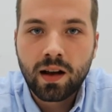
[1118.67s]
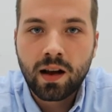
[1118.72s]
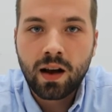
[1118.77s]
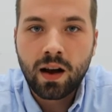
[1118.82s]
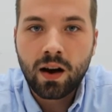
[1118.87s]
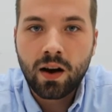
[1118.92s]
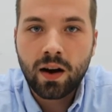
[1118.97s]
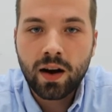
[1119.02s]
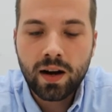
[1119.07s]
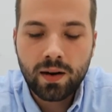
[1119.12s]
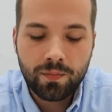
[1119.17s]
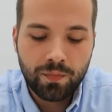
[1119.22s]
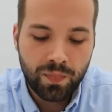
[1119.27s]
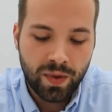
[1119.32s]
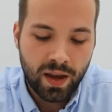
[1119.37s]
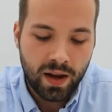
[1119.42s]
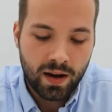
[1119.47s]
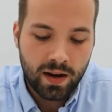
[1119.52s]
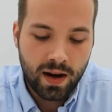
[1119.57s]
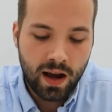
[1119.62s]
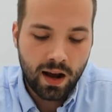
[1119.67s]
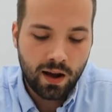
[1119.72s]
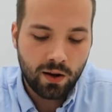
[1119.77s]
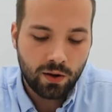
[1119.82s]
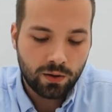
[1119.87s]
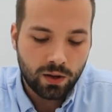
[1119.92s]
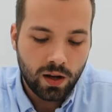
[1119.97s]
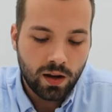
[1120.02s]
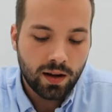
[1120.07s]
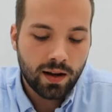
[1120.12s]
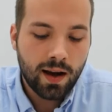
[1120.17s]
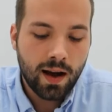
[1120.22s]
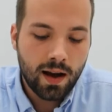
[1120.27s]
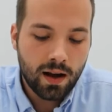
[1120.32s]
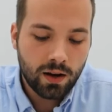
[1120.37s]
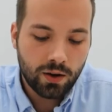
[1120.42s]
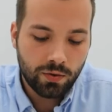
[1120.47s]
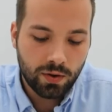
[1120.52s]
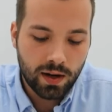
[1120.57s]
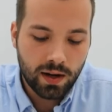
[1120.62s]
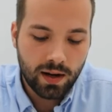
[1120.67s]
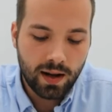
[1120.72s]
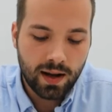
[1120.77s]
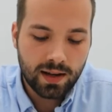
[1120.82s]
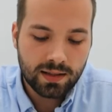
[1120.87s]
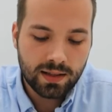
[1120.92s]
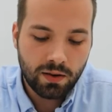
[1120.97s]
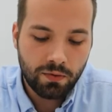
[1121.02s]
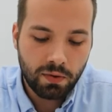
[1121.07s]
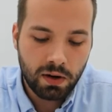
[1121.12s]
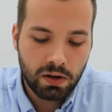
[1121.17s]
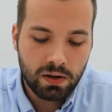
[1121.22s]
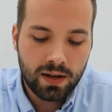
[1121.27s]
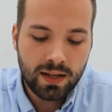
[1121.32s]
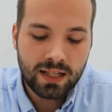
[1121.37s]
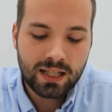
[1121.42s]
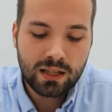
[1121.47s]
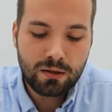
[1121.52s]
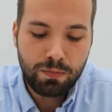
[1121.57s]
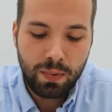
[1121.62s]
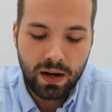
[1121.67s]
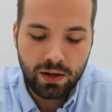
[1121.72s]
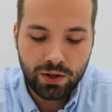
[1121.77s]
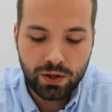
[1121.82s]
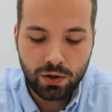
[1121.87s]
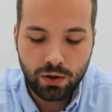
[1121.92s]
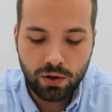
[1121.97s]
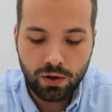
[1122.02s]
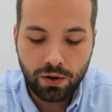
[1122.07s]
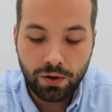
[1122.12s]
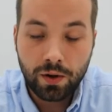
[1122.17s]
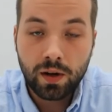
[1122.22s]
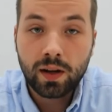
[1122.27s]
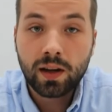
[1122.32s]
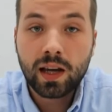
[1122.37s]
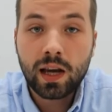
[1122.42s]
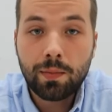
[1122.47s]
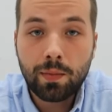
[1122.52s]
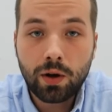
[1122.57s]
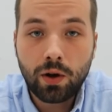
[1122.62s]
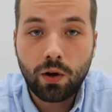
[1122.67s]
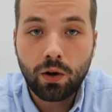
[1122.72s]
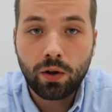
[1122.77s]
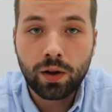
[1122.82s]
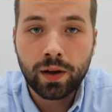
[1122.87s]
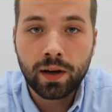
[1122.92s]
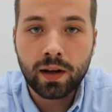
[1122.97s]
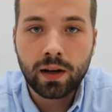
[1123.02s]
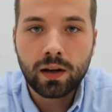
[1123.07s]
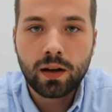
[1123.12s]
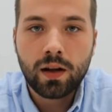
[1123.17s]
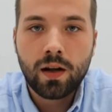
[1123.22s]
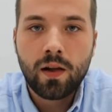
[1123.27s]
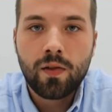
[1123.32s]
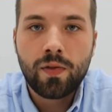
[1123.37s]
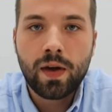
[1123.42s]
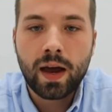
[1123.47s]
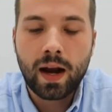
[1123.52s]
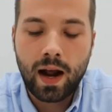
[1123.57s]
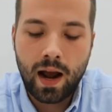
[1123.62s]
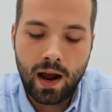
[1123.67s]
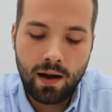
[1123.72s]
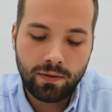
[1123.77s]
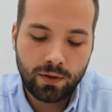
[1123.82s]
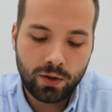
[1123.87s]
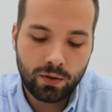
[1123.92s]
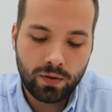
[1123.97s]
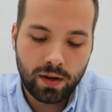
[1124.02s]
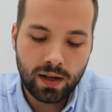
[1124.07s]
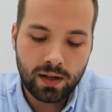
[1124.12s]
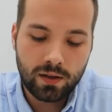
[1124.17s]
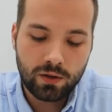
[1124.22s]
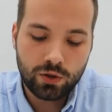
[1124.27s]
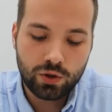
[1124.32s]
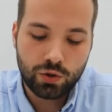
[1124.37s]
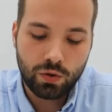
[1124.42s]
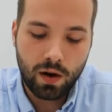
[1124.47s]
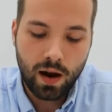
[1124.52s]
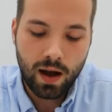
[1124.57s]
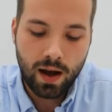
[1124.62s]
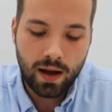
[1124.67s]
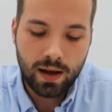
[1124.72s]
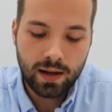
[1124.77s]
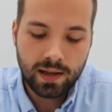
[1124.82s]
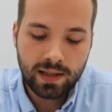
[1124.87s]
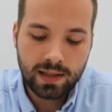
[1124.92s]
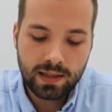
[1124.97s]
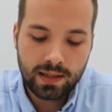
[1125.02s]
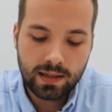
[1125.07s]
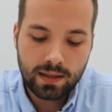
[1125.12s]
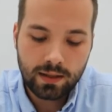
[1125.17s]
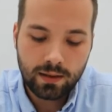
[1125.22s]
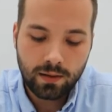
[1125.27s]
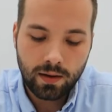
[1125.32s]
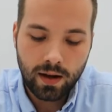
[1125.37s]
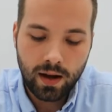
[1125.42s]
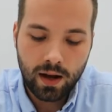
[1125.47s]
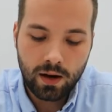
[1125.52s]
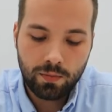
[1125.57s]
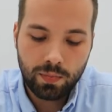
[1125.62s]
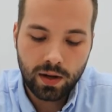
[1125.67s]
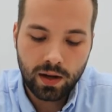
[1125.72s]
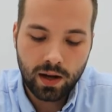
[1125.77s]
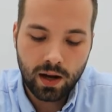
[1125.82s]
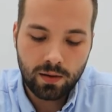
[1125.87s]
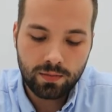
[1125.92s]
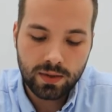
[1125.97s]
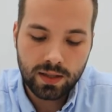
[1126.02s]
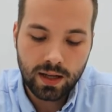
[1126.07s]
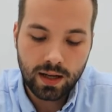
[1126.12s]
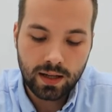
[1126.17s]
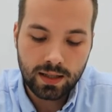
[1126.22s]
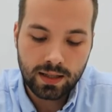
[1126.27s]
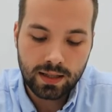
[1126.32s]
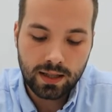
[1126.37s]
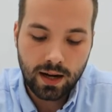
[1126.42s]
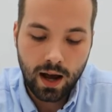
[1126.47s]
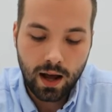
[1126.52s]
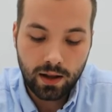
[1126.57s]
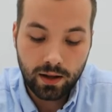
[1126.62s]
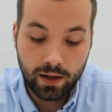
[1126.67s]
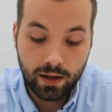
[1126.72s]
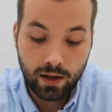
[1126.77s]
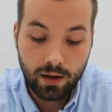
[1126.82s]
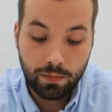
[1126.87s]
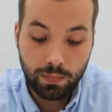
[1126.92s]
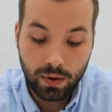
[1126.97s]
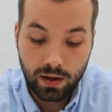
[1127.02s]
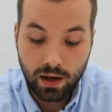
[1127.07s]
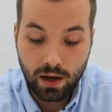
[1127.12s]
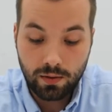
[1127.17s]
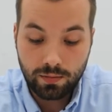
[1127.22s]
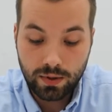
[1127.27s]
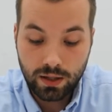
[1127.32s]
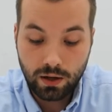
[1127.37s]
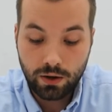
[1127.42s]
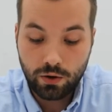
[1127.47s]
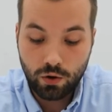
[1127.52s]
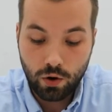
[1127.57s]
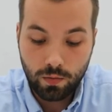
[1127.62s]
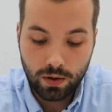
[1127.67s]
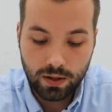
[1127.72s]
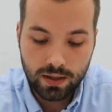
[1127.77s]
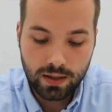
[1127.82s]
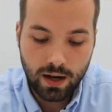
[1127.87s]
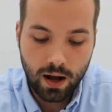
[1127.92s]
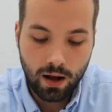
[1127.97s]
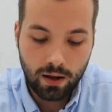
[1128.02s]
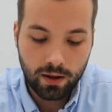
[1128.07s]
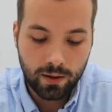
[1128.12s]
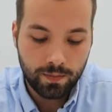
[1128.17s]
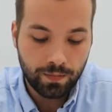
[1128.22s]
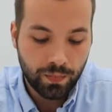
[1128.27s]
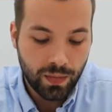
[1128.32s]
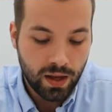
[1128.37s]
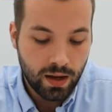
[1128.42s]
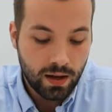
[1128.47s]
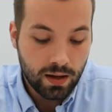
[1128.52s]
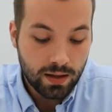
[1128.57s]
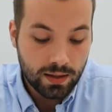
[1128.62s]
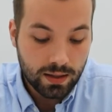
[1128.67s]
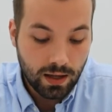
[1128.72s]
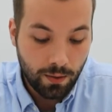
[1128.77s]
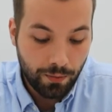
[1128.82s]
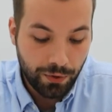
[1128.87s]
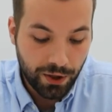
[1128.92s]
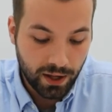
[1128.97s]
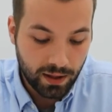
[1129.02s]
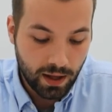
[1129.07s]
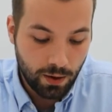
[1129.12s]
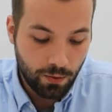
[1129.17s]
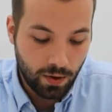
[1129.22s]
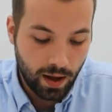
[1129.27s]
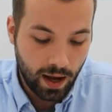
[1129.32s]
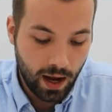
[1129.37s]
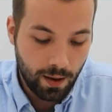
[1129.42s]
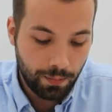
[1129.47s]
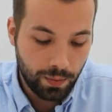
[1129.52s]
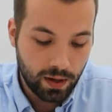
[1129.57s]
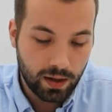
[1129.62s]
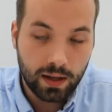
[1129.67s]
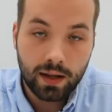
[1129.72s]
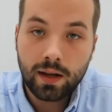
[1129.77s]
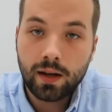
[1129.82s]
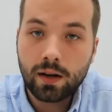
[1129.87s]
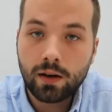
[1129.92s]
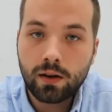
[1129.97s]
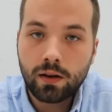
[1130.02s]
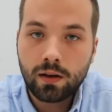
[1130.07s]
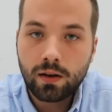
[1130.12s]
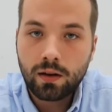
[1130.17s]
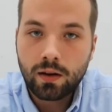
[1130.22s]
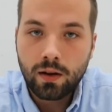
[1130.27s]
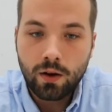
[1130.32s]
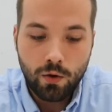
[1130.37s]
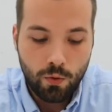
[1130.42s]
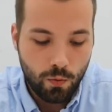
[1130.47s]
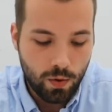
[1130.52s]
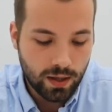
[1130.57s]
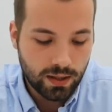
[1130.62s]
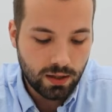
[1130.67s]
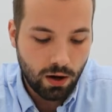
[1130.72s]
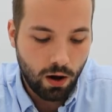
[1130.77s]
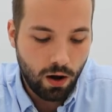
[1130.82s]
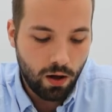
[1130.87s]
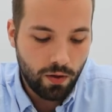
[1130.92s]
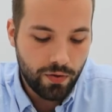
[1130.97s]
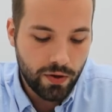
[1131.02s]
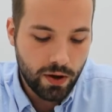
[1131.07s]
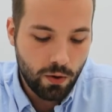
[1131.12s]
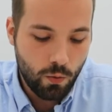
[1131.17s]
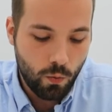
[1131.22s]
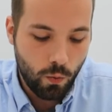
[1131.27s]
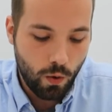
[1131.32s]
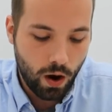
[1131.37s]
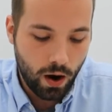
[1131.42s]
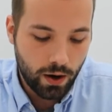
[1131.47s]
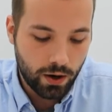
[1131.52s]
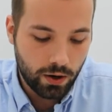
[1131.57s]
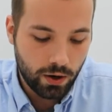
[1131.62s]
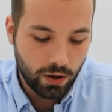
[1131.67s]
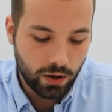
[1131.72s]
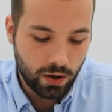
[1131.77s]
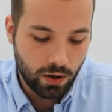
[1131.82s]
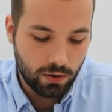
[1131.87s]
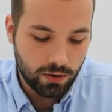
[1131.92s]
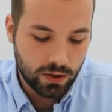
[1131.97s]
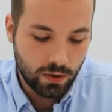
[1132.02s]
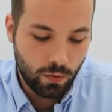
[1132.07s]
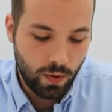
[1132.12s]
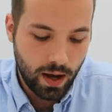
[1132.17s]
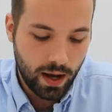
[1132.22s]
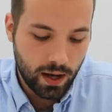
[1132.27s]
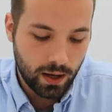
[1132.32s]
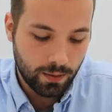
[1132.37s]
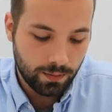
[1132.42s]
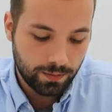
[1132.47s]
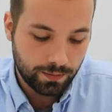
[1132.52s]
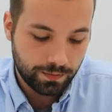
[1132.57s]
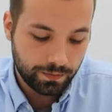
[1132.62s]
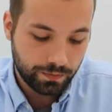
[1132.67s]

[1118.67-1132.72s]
All right? Now, concrete has a very special chemical in it that after it dries and becomes a solid, it becomes a normal solid. Something that will happen here once all the water goes away.